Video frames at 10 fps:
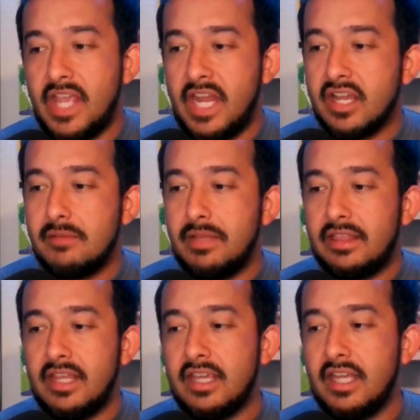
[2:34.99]
And it got
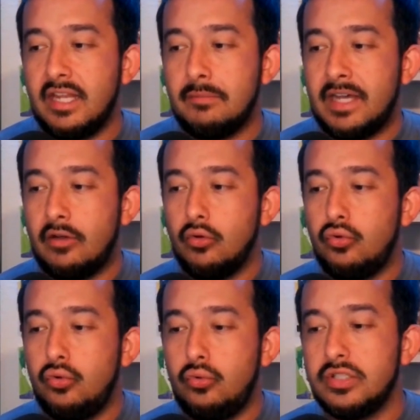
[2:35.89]
me thinking about
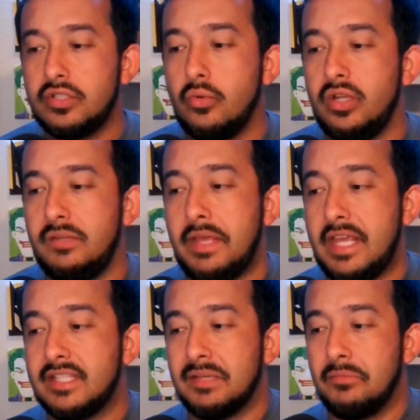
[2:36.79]
who is going to
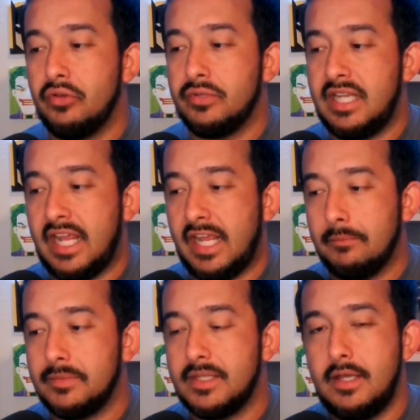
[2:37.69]
be some of those
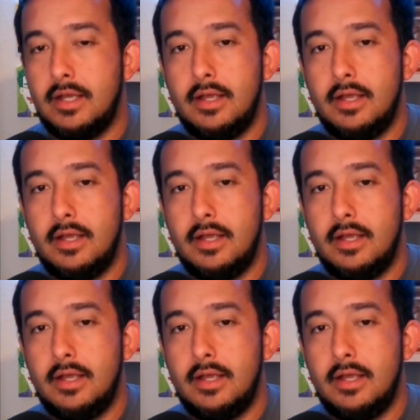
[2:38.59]
names